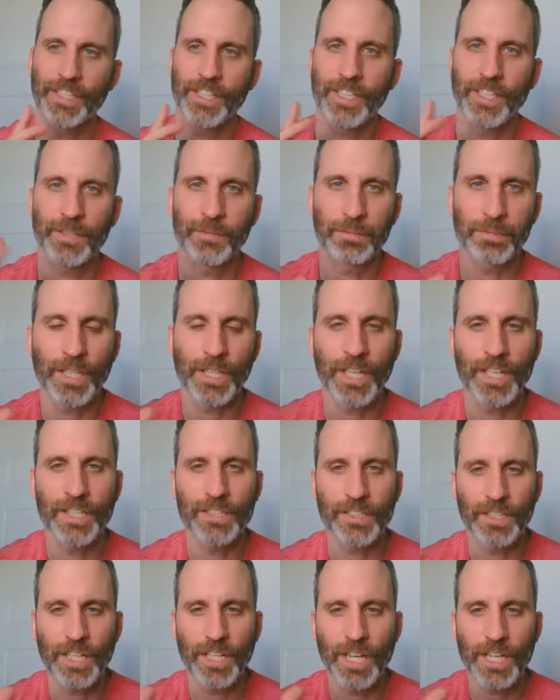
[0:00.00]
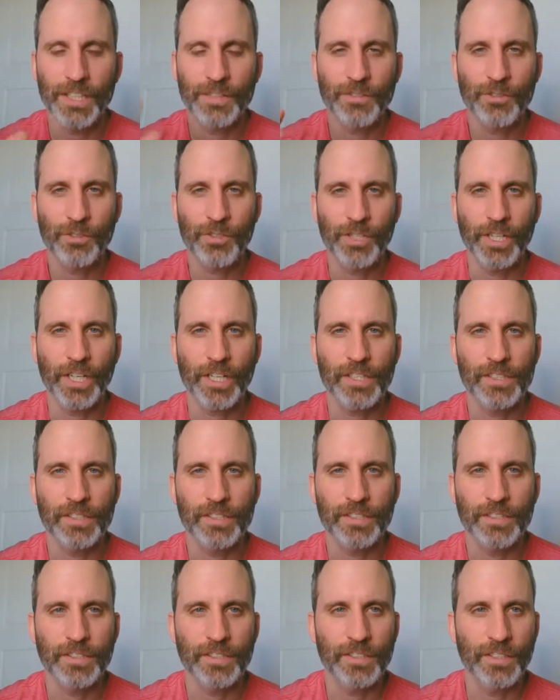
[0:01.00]
it plays a lot of
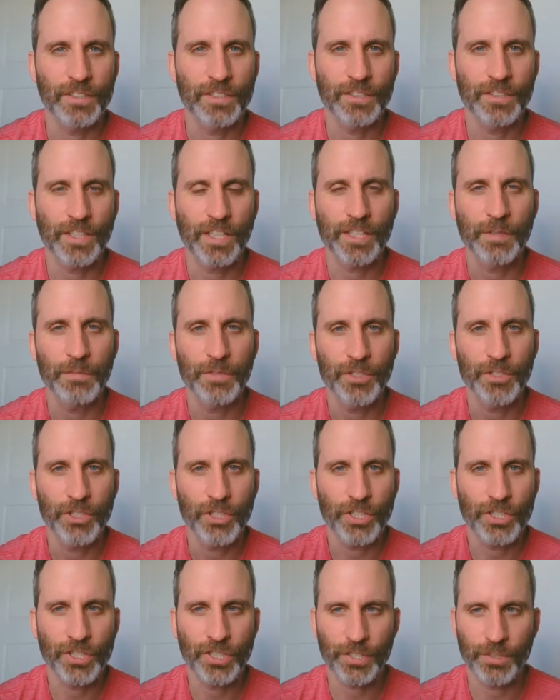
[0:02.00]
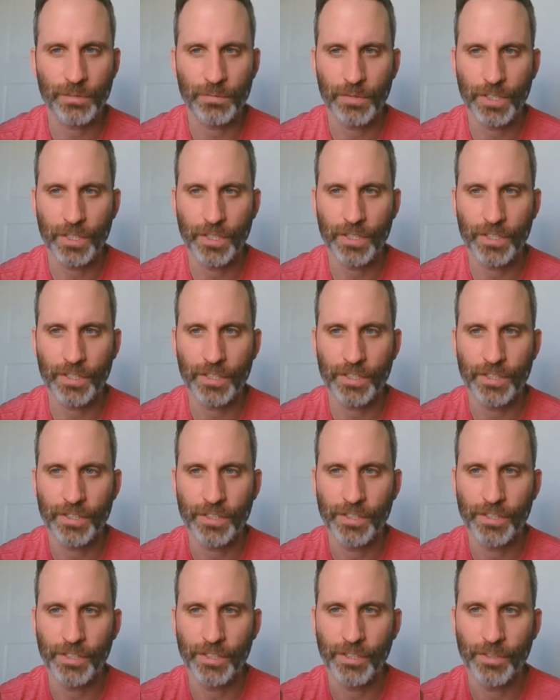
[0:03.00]
tricks. It's like a magician where,
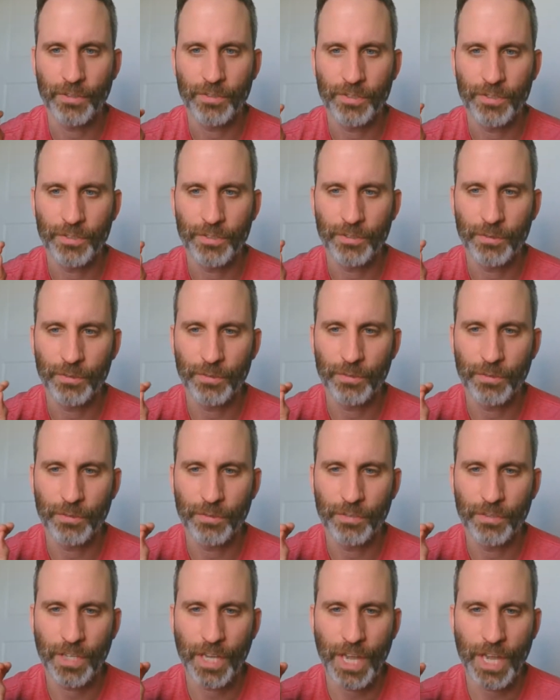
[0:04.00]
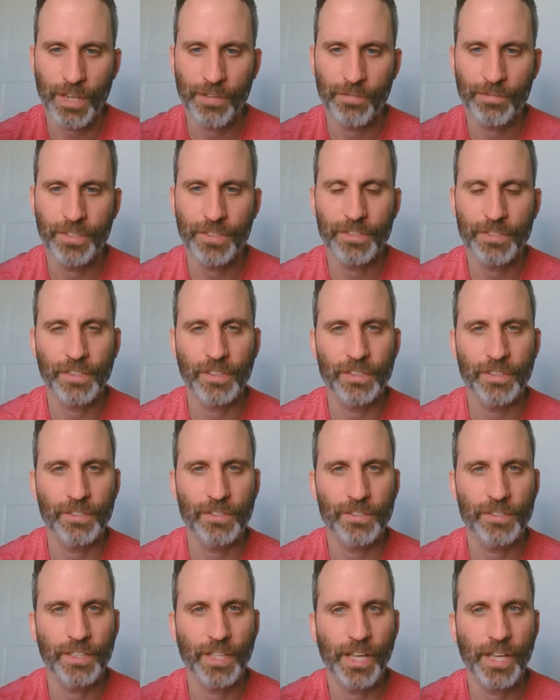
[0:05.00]
you have this
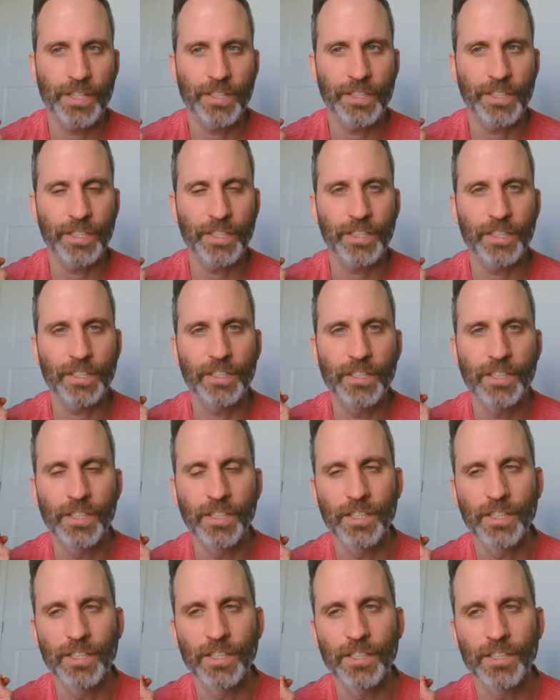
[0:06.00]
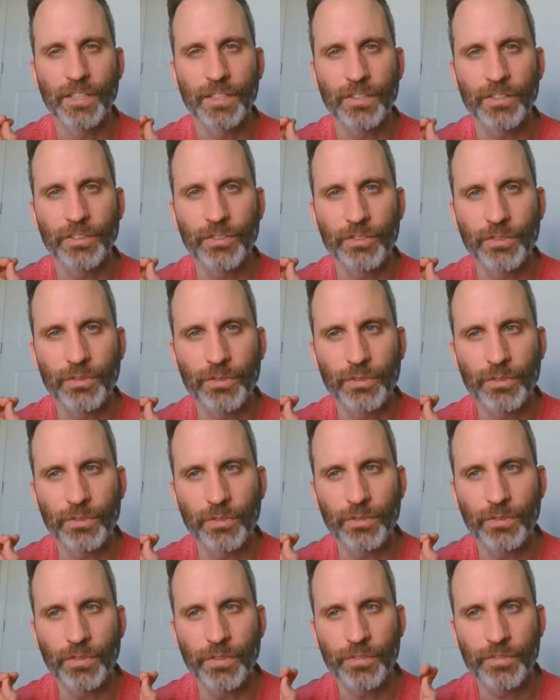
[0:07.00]
understanding,
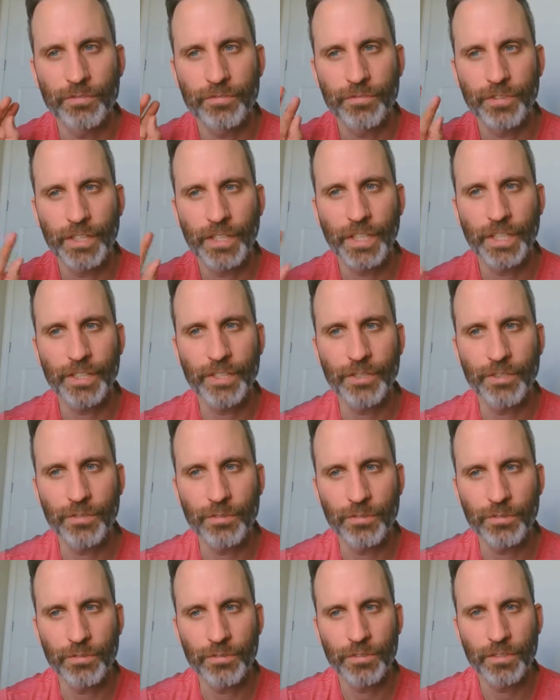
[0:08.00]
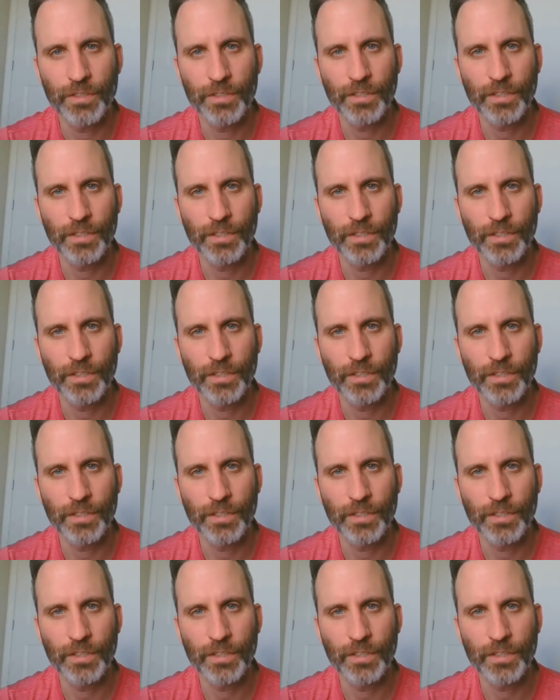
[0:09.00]
you feel like you